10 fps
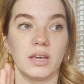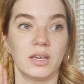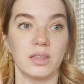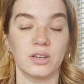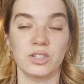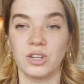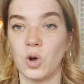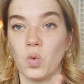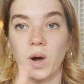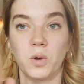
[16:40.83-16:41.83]
There's no
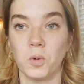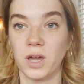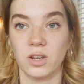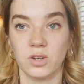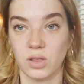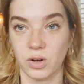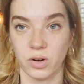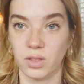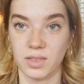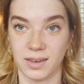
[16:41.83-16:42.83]
one way to
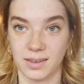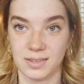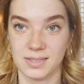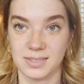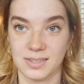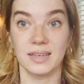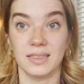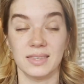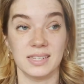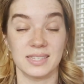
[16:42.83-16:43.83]
learn things.
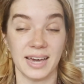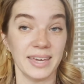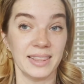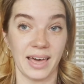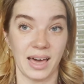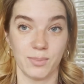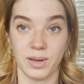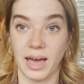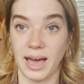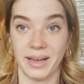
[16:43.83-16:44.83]
DesignLab
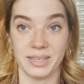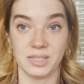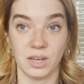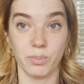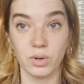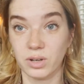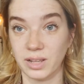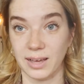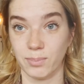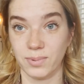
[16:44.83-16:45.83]
has a book
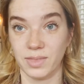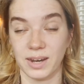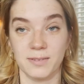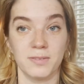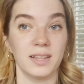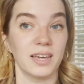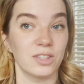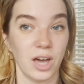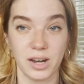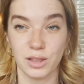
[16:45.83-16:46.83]
club that I feel like
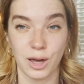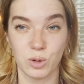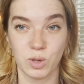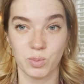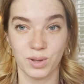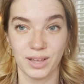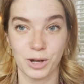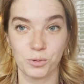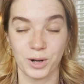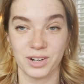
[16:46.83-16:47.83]
not a lot of people
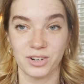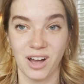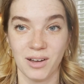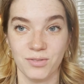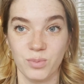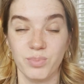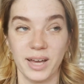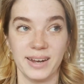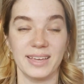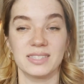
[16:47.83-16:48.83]
are aware of,
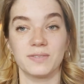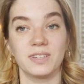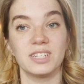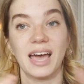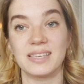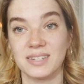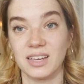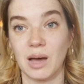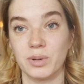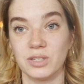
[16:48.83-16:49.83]
but it's a fantastic
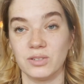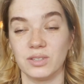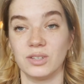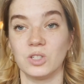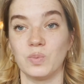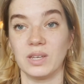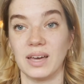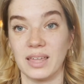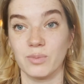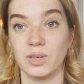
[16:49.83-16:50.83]
opportunity to meet
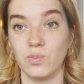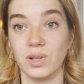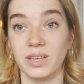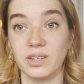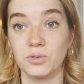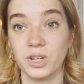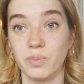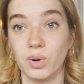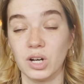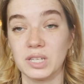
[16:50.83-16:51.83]
other people and read
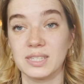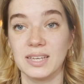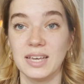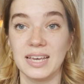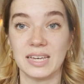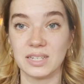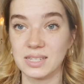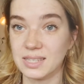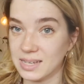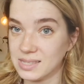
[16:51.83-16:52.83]
books and
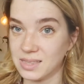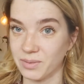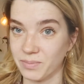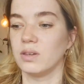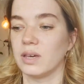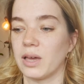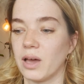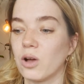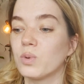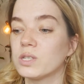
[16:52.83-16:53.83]
discuss them. I
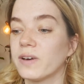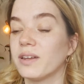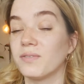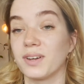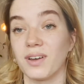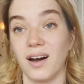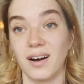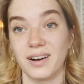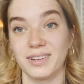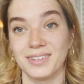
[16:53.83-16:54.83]
always find it very
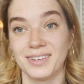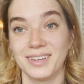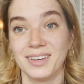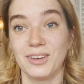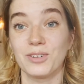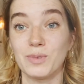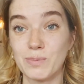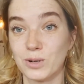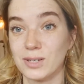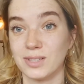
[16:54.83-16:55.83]
hard, for me
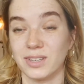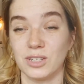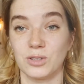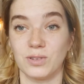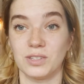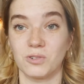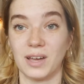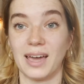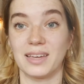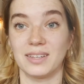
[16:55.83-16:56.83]
personally, to
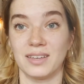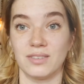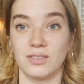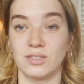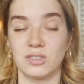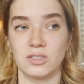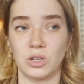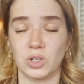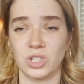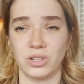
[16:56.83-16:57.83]
interact in
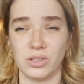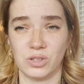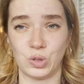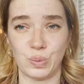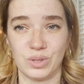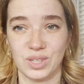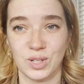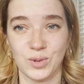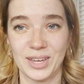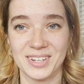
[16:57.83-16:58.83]
social Zoom
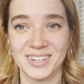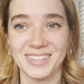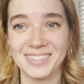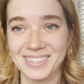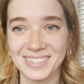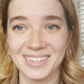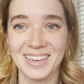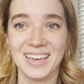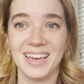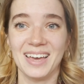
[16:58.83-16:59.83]
situations
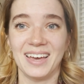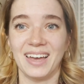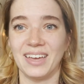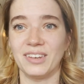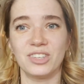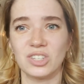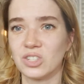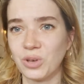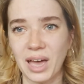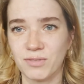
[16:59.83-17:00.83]
and just
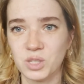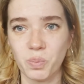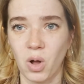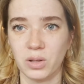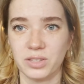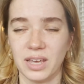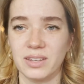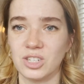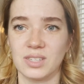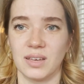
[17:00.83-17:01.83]
have small
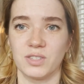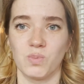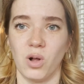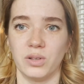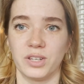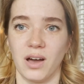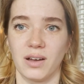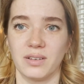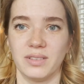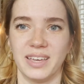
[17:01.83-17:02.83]

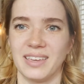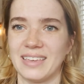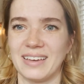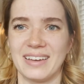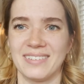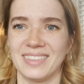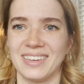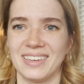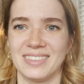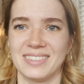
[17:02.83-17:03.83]
talk. Like, I don't
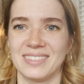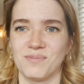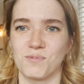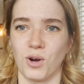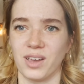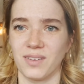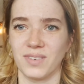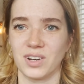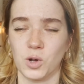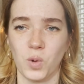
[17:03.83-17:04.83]
think it's working
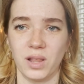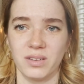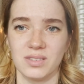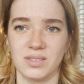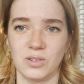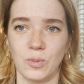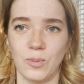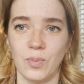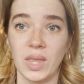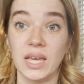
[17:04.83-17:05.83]
very well on
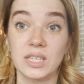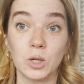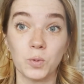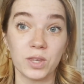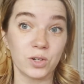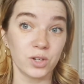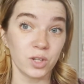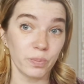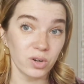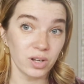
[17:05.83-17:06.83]
Zoom. So when you're in a
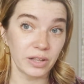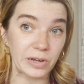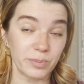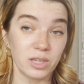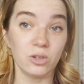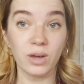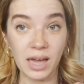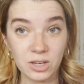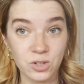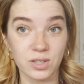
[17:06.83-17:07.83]
book club, you
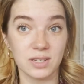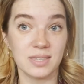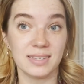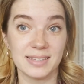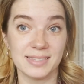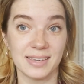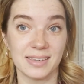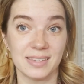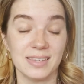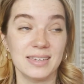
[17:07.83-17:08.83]
actually
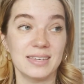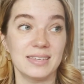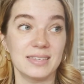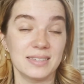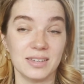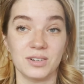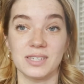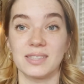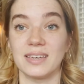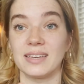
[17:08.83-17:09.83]
discussing
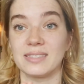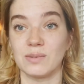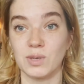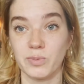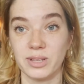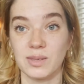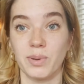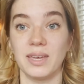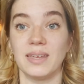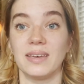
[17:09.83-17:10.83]
serious things and people's
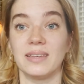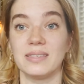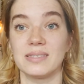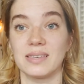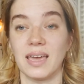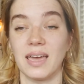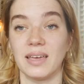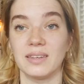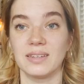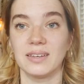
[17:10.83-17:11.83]
opinions,
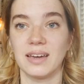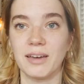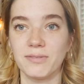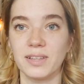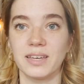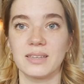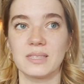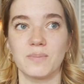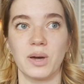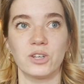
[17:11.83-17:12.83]
and I feel like it's
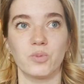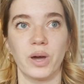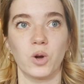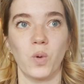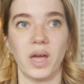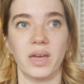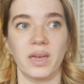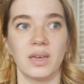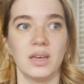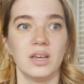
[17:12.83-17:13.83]
a much better
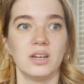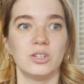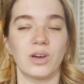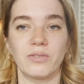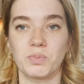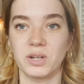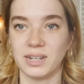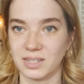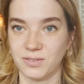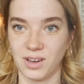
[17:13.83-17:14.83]
way to have a
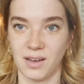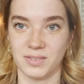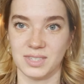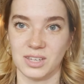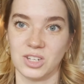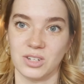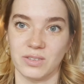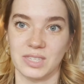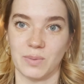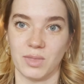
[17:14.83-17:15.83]
productive conversation on
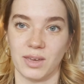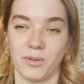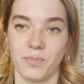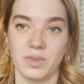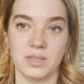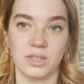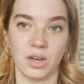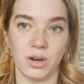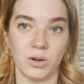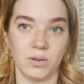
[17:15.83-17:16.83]
something.
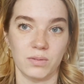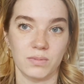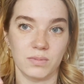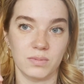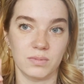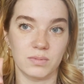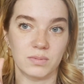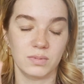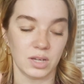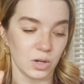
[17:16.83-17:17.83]
So
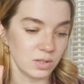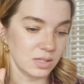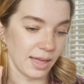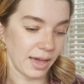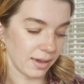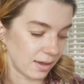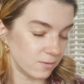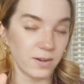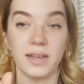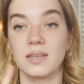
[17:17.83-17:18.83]
go in Slack and
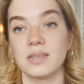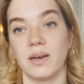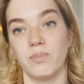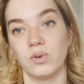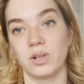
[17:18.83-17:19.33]
find DesignLab